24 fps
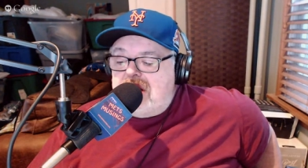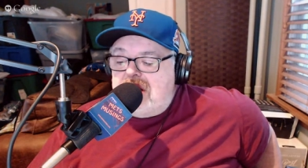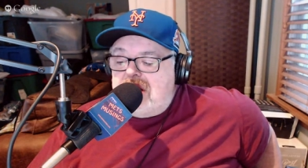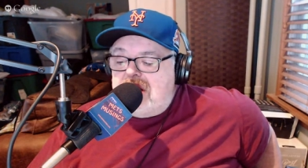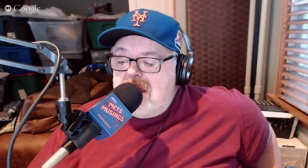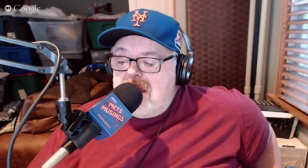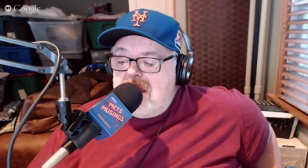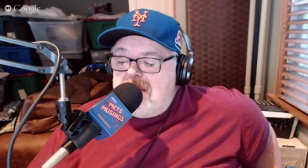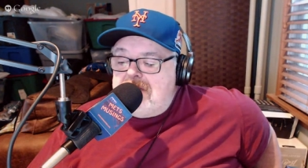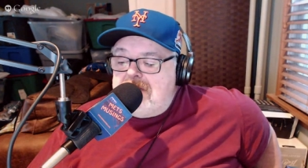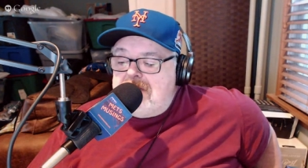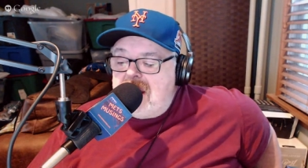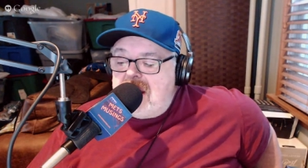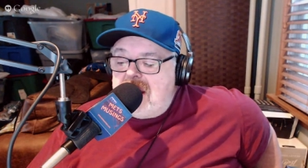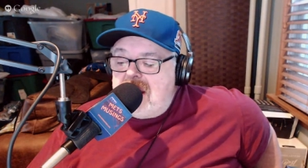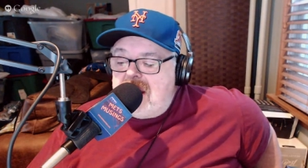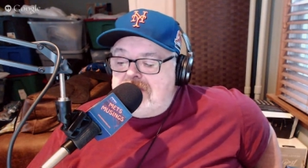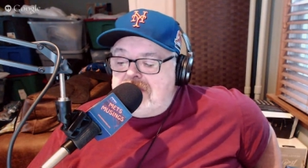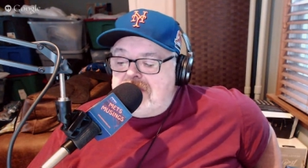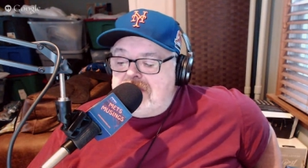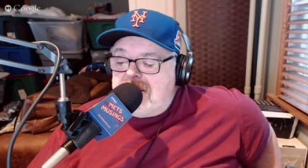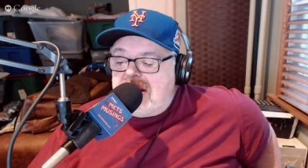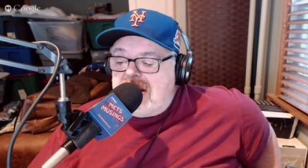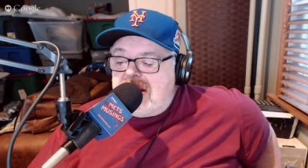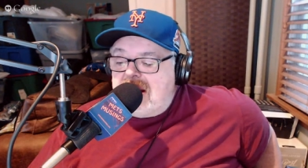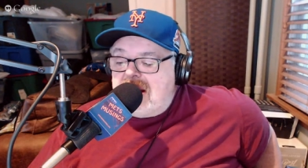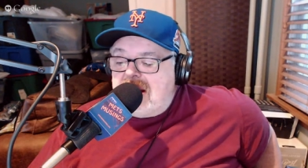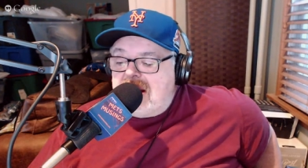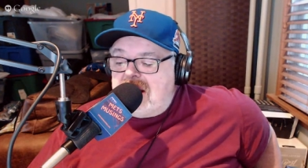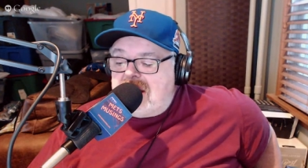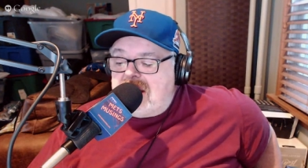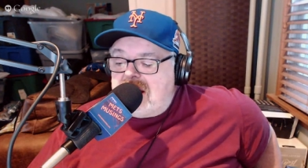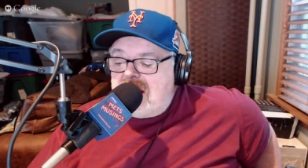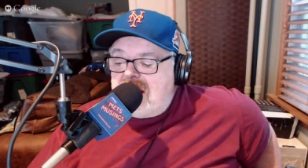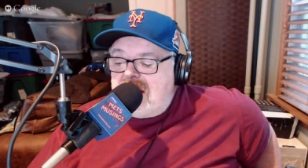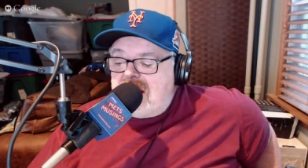may have been tied to
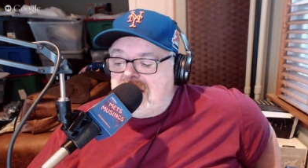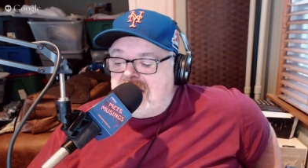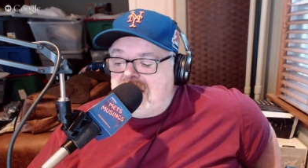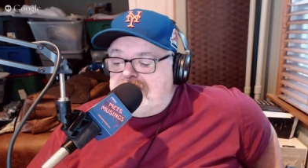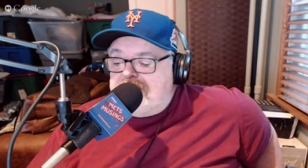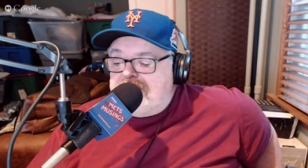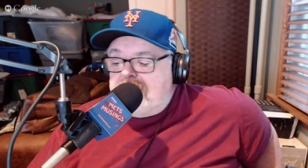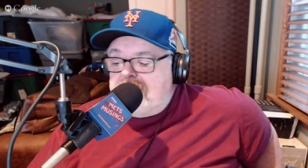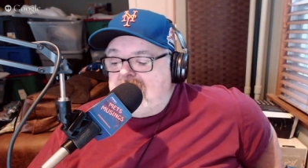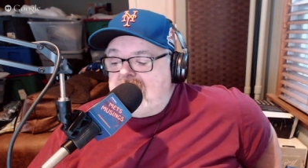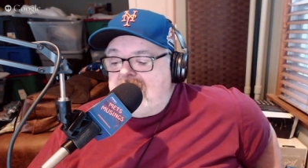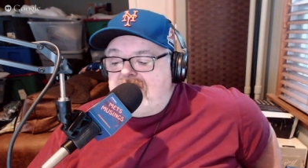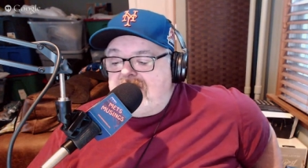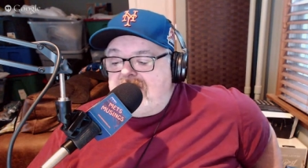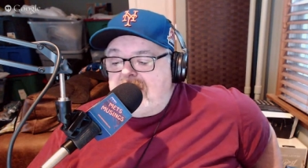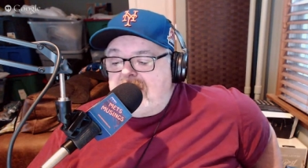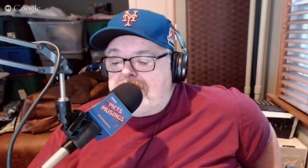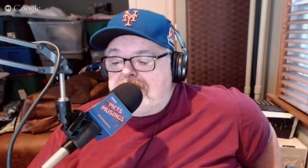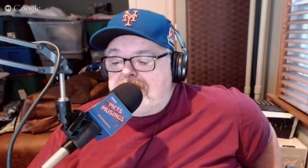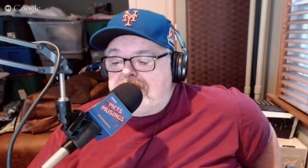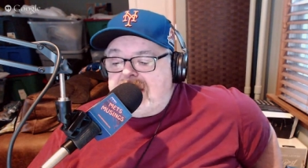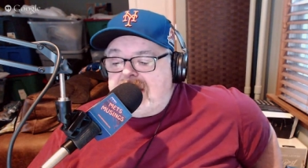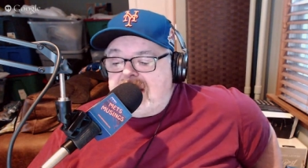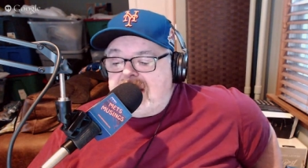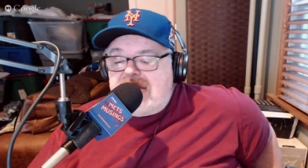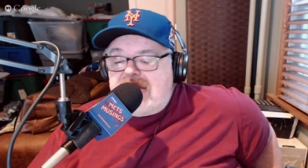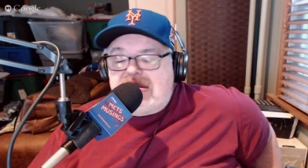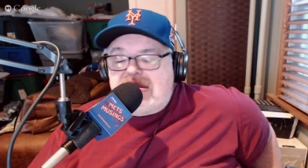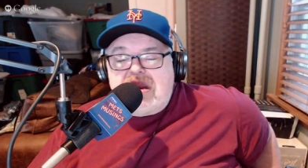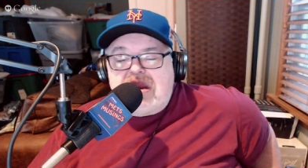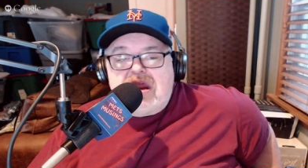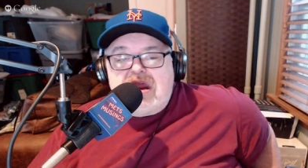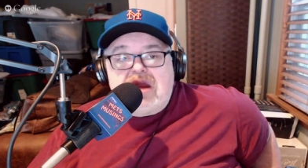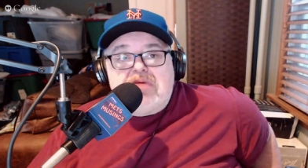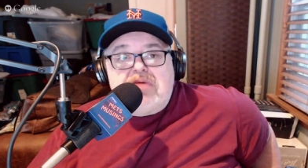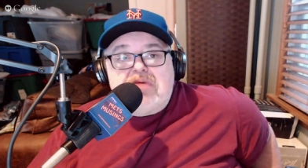his belief that players did
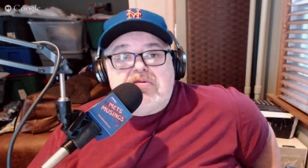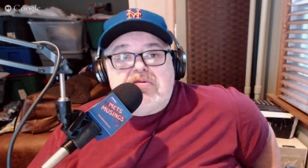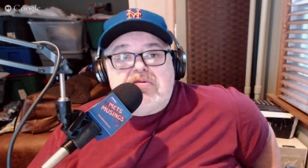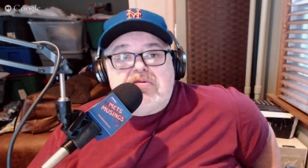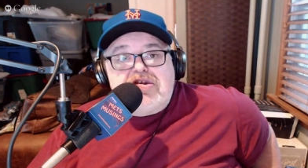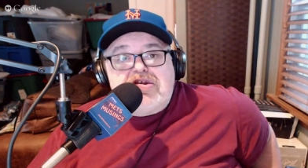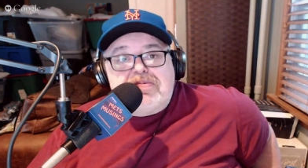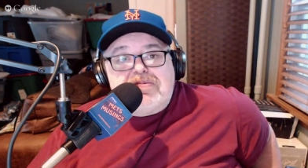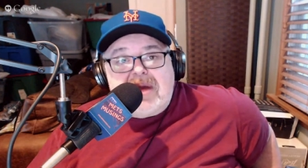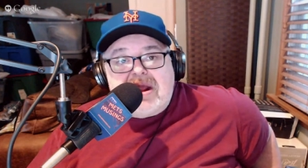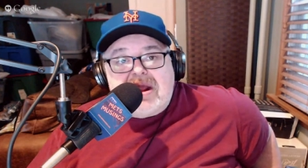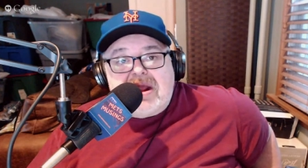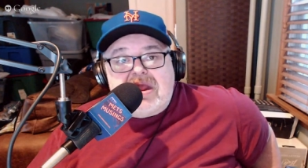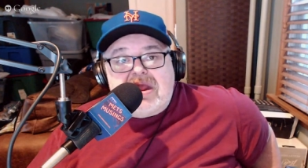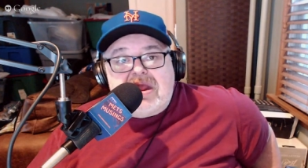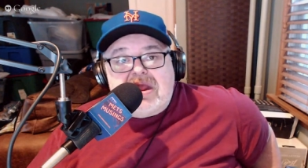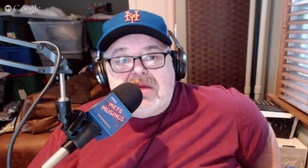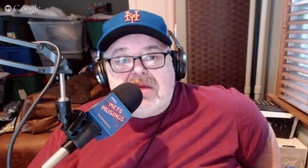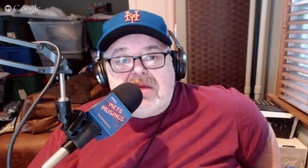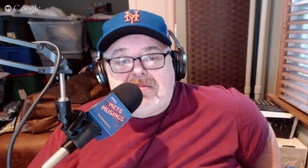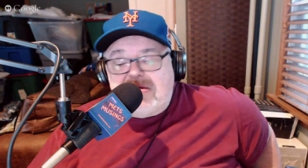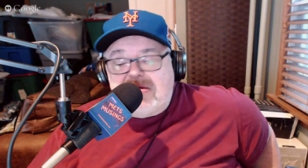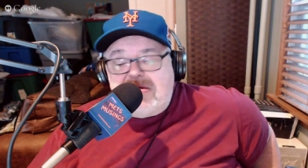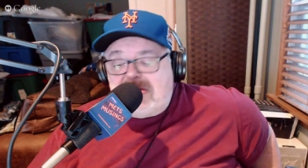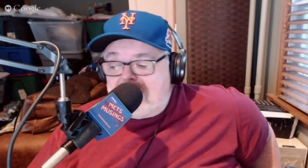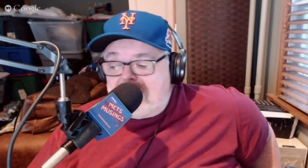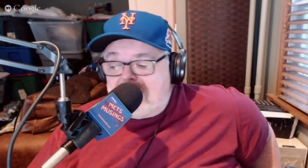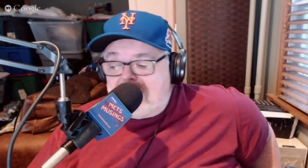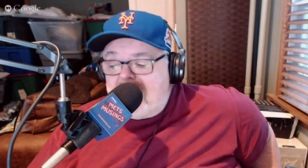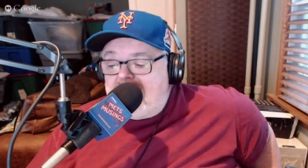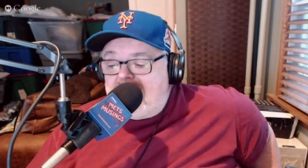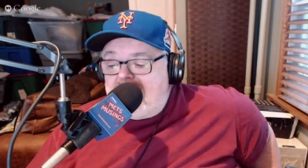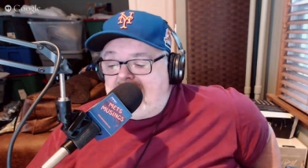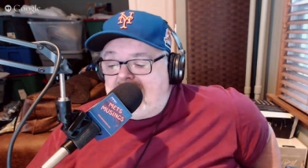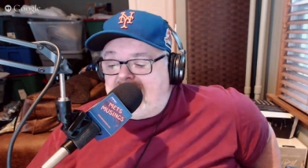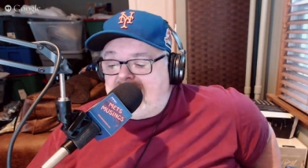not respect him as a
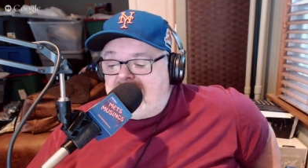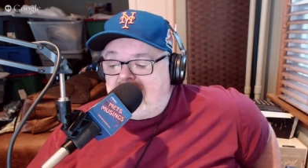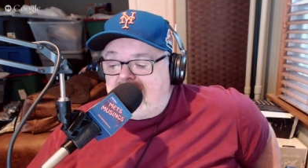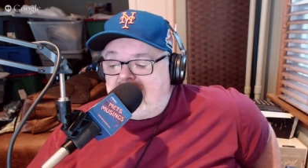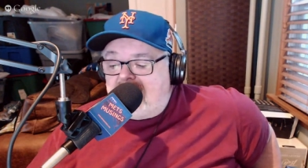manager.